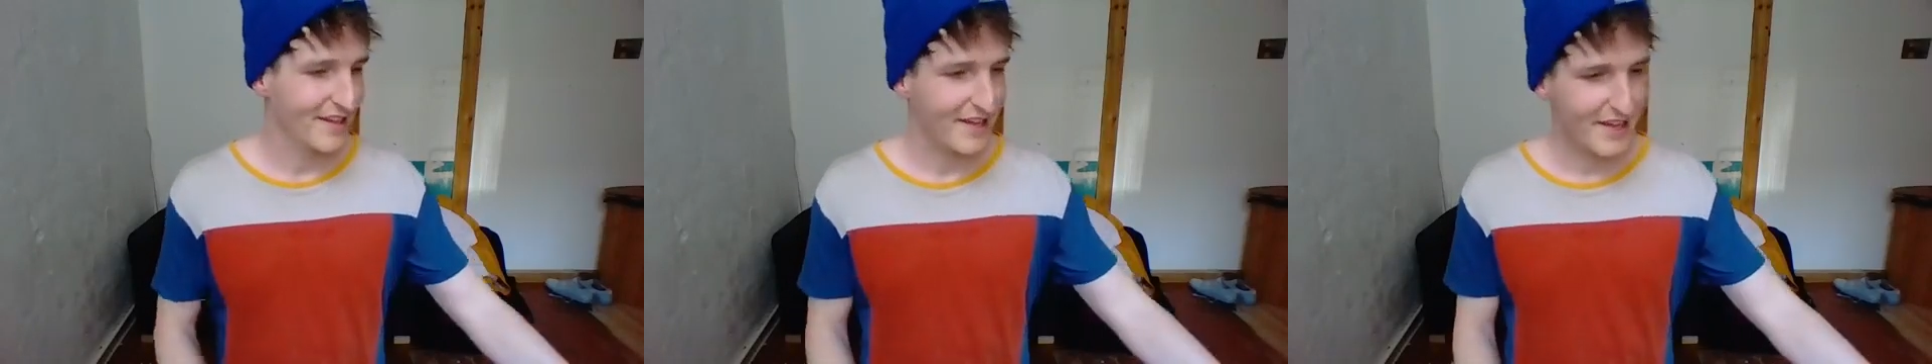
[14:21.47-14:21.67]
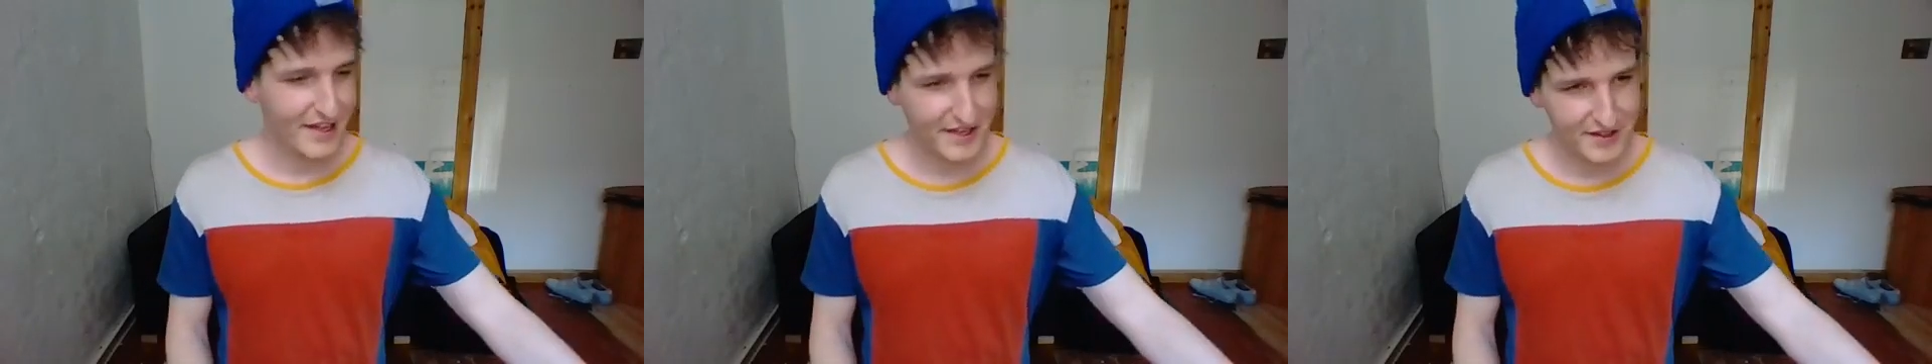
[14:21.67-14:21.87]

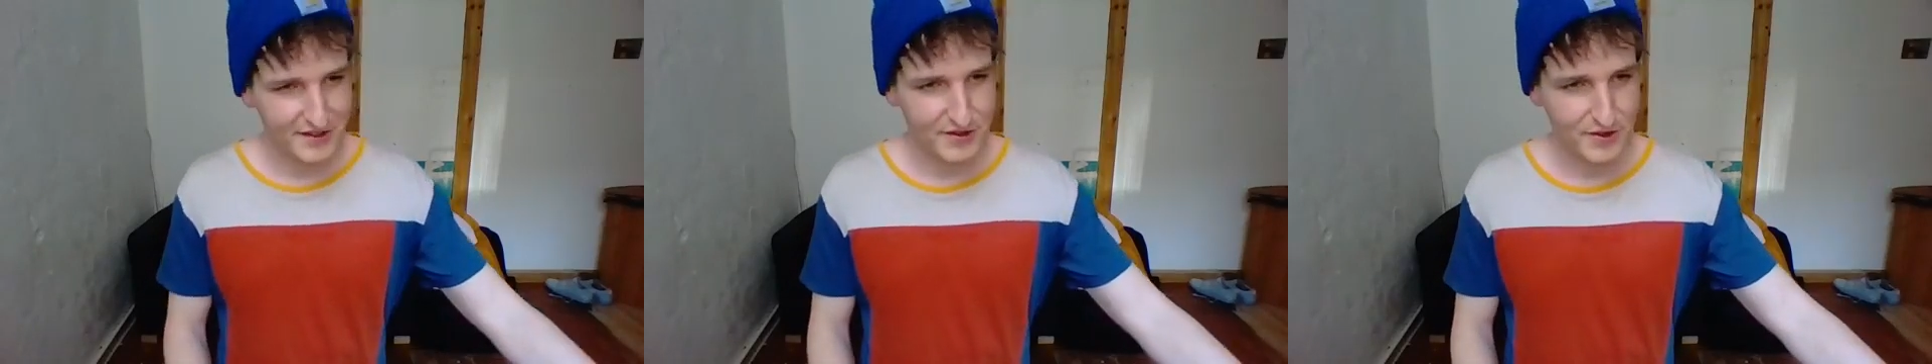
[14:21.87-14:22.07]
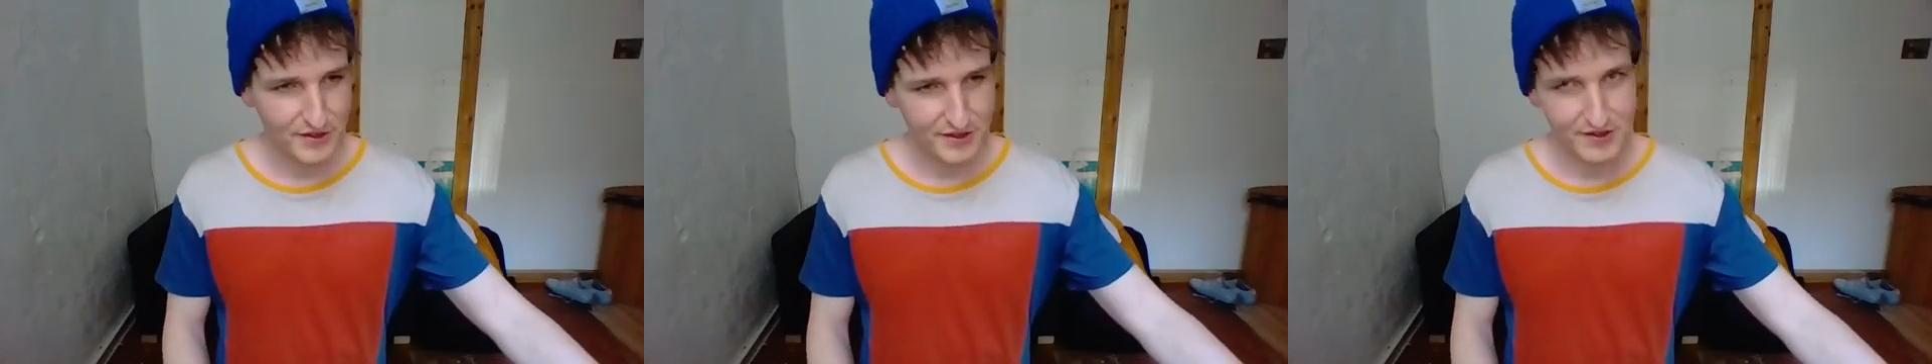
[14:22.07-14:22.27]
8
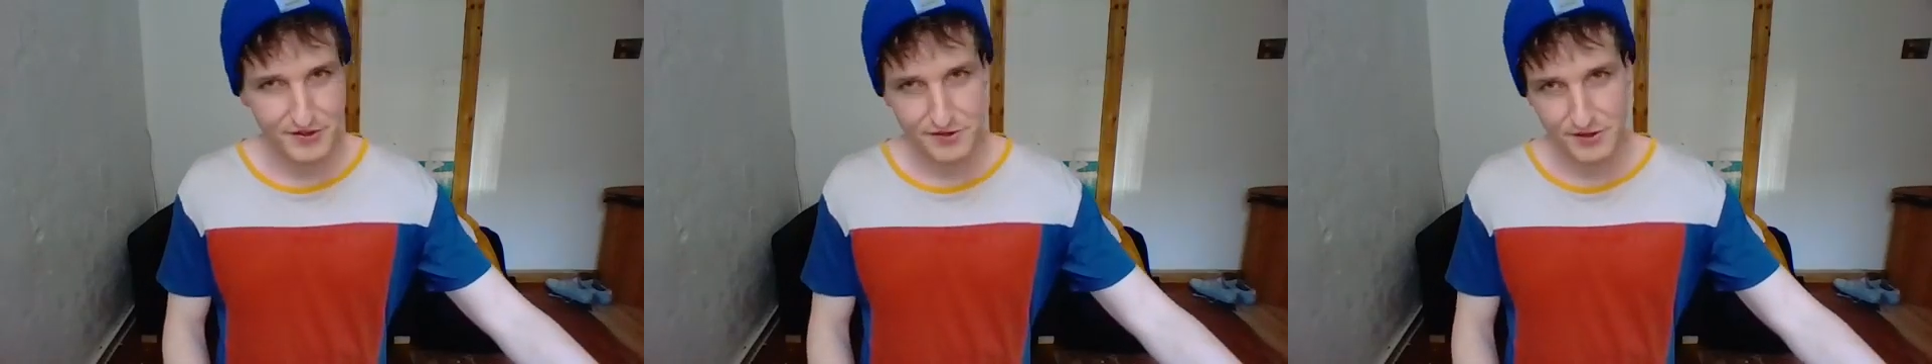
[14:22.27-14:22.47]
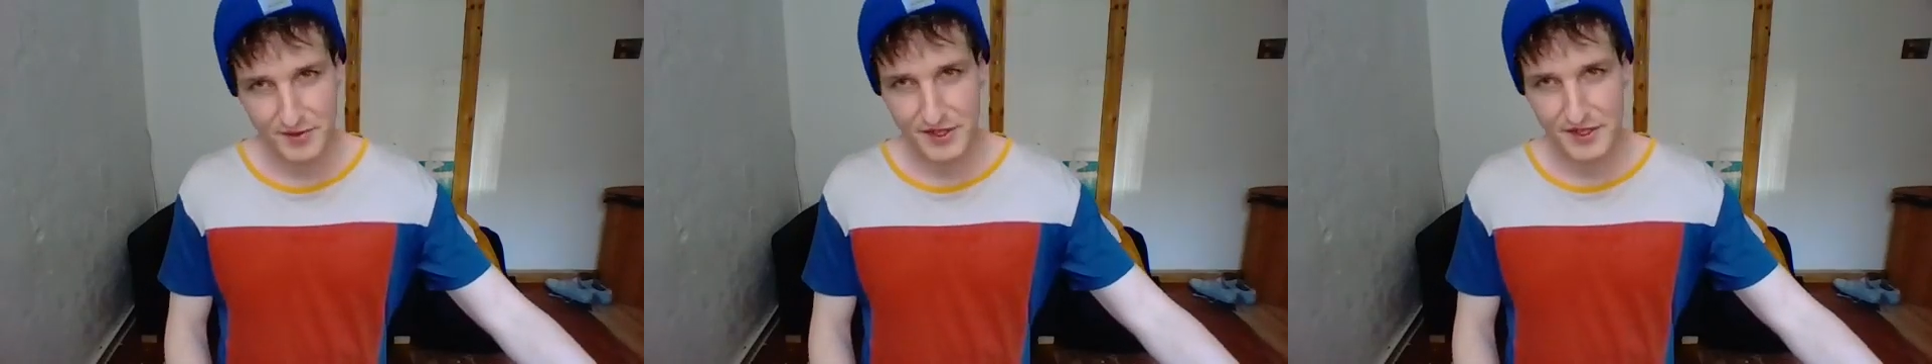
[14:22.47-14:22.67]
notes,
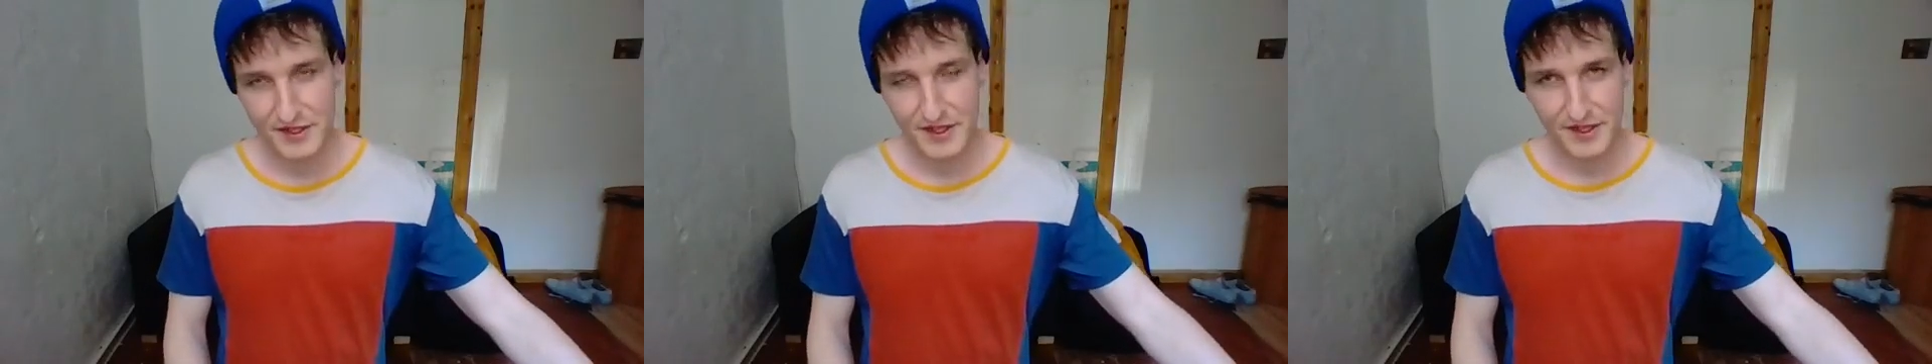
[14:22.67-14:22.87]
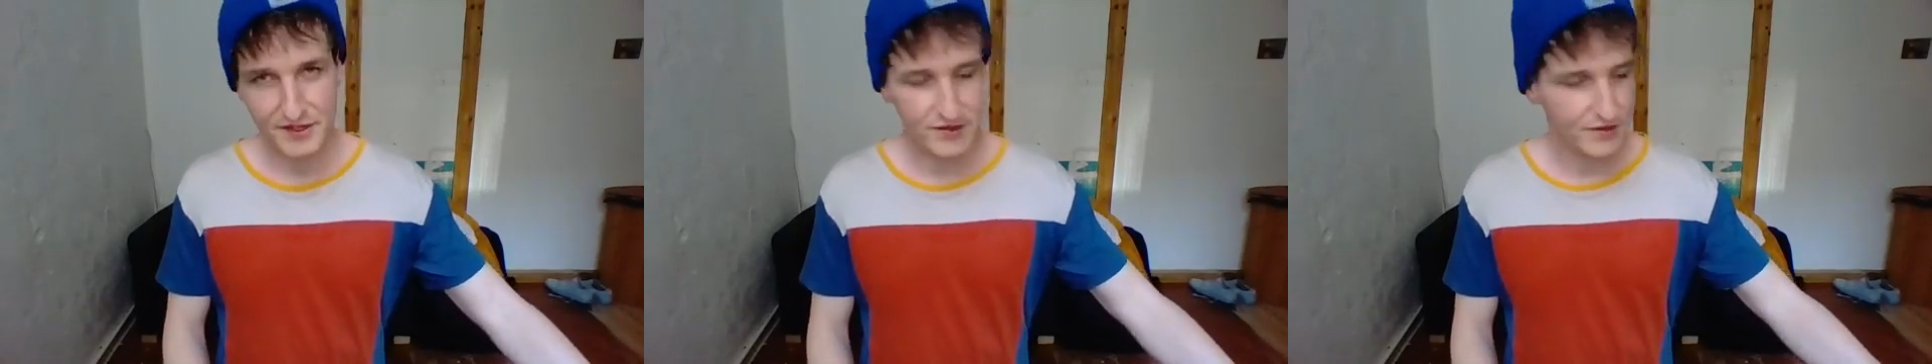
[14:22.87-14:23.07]

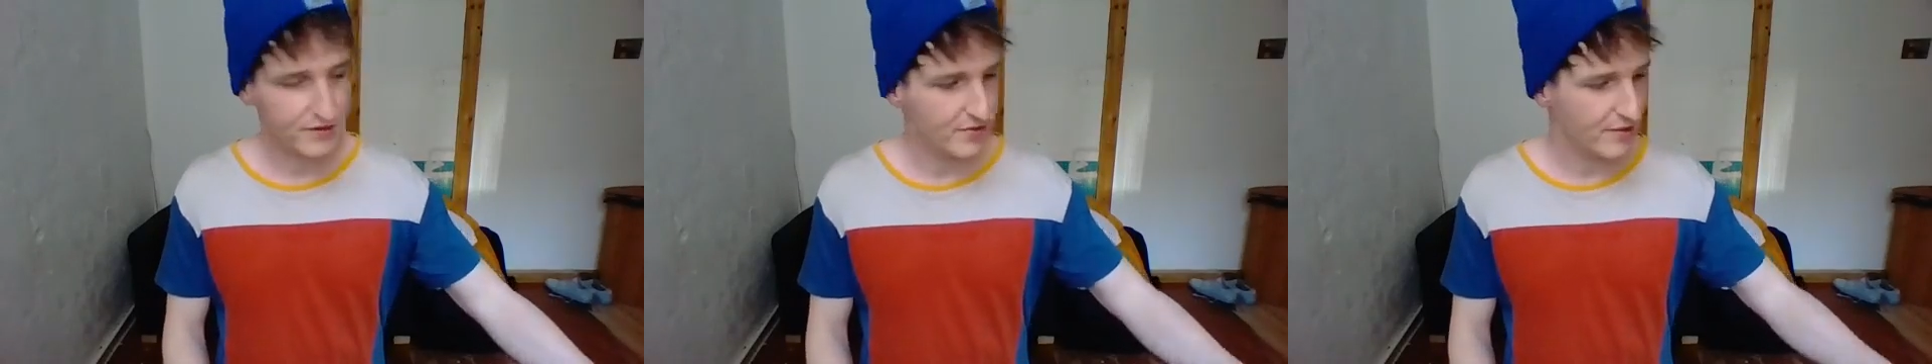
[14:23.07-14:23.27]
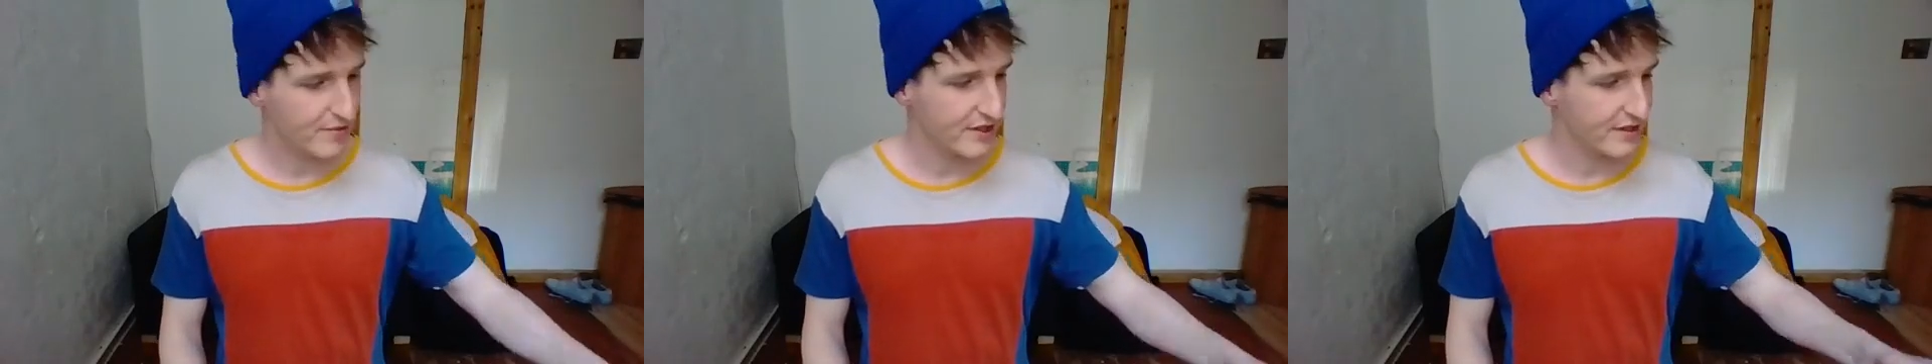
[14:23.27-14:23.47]
8-note
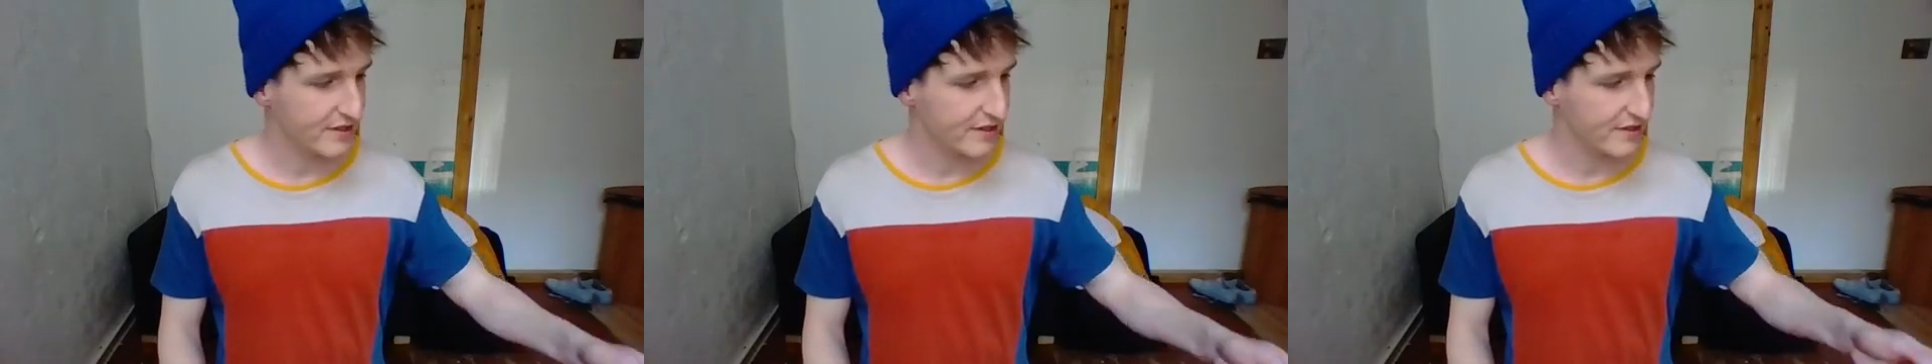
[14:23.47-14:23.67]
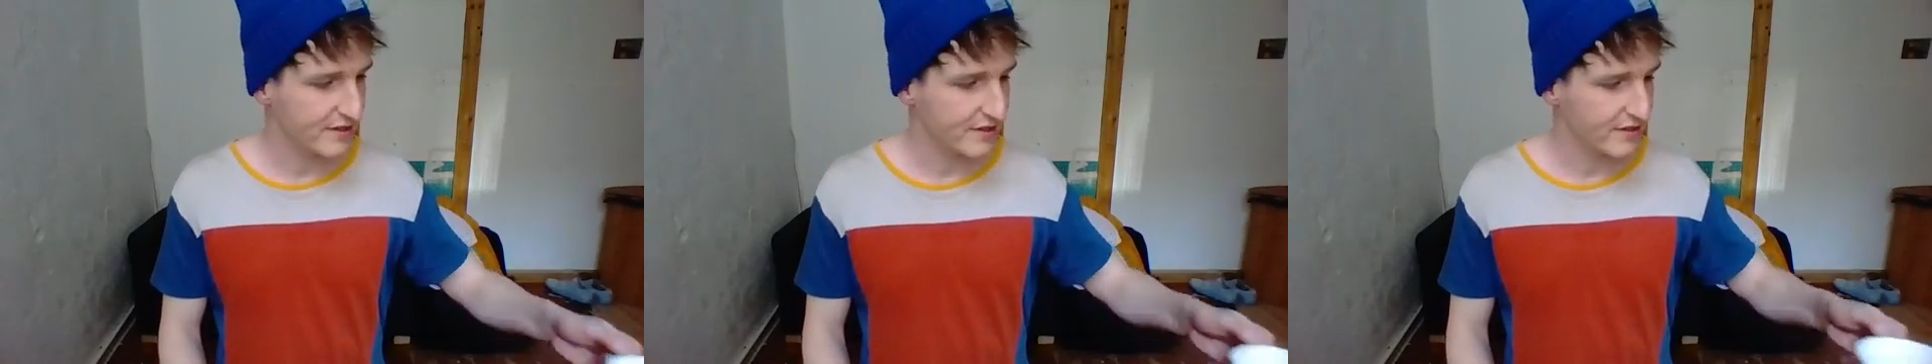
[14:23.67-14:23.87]

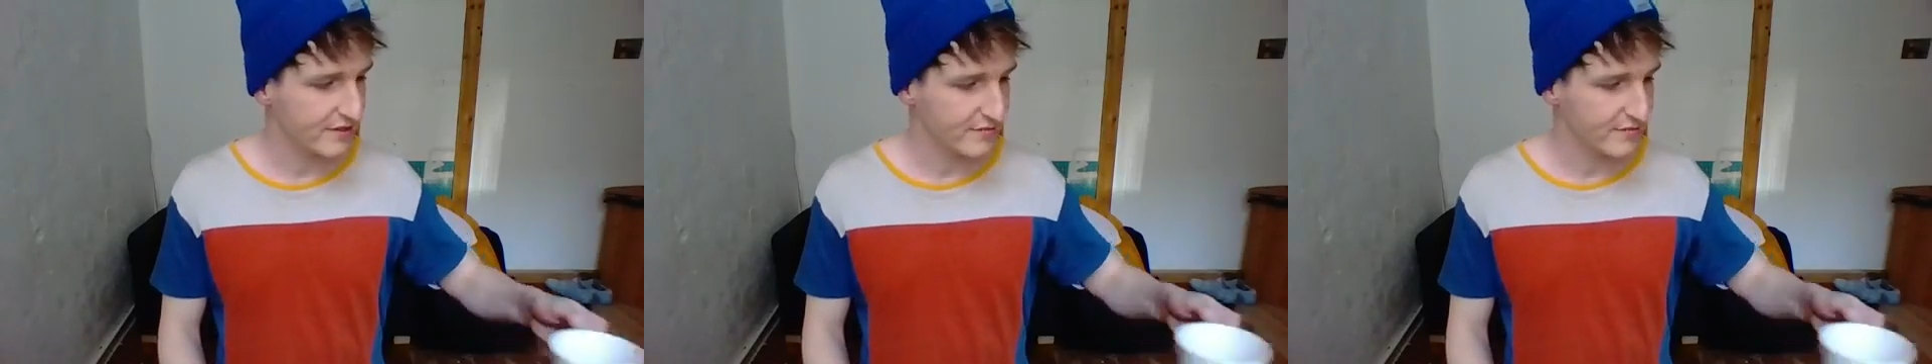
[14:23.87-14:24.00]
triplets,